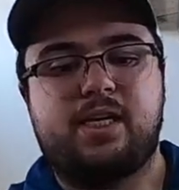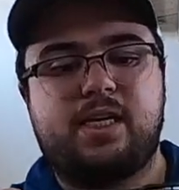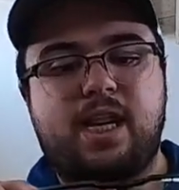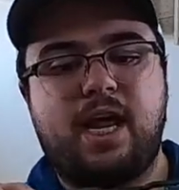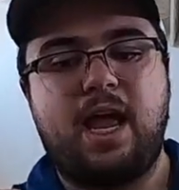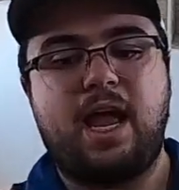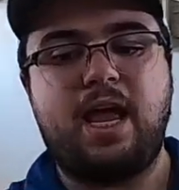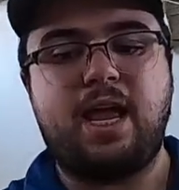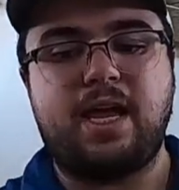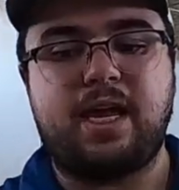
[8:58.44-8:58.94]
to
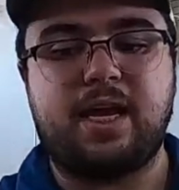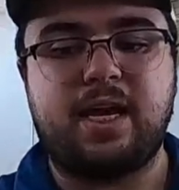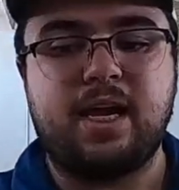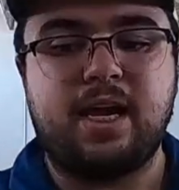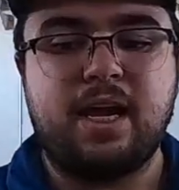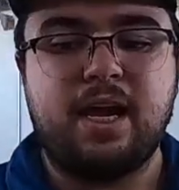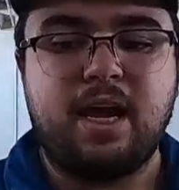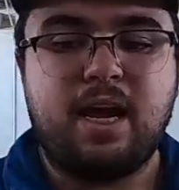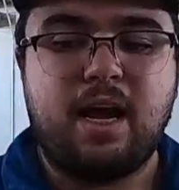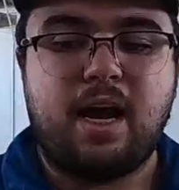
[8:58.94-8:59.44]
take
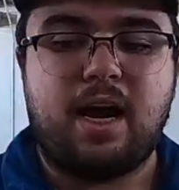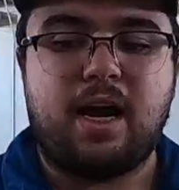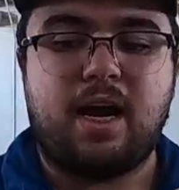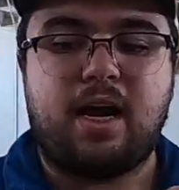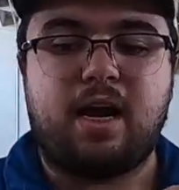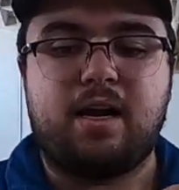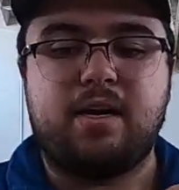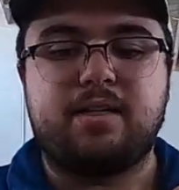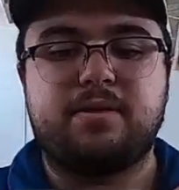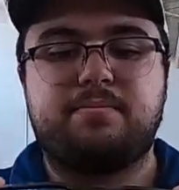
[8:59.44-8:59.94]

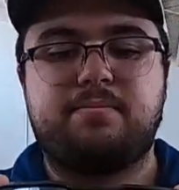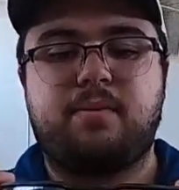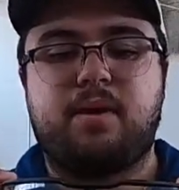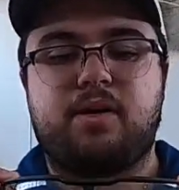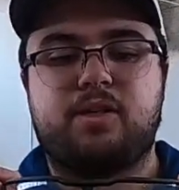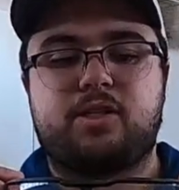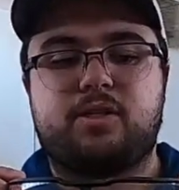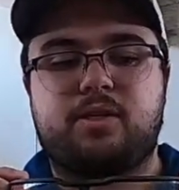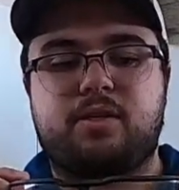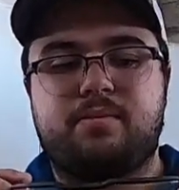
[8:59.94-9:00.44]
as
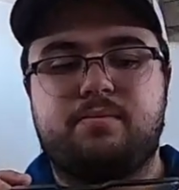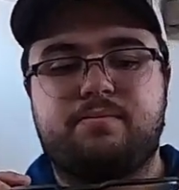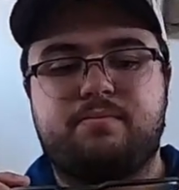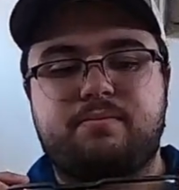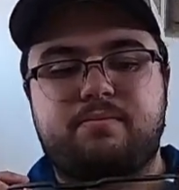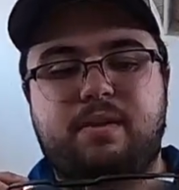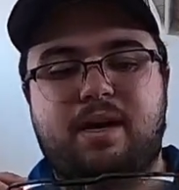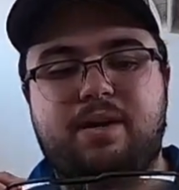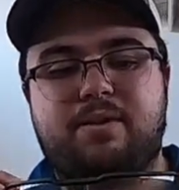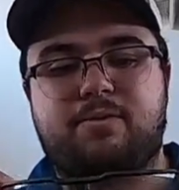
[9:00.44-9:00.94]
much
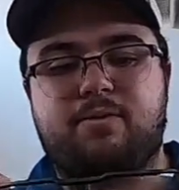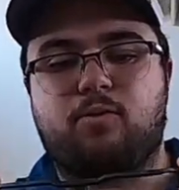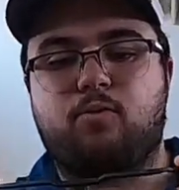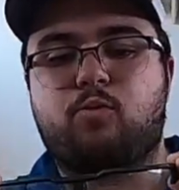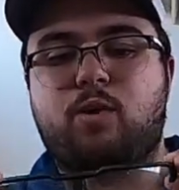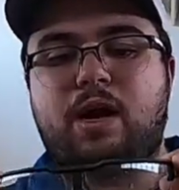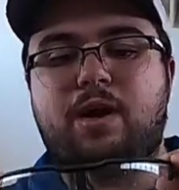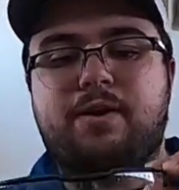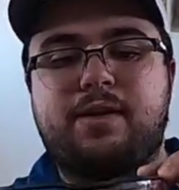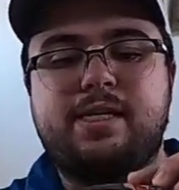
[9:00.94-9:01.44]

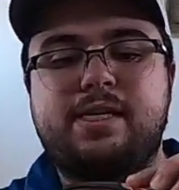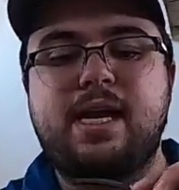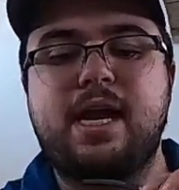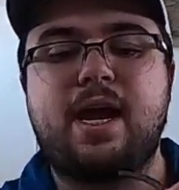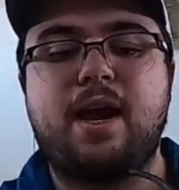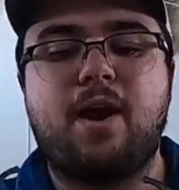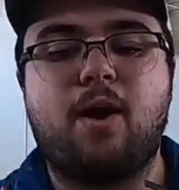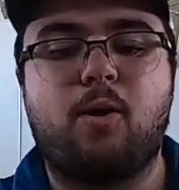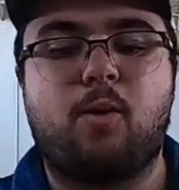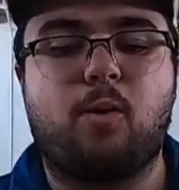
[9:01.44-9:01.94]
wear and
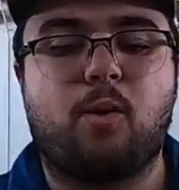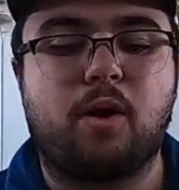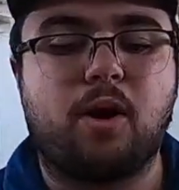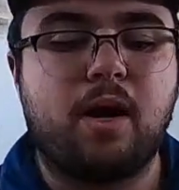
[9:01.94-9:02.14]
tear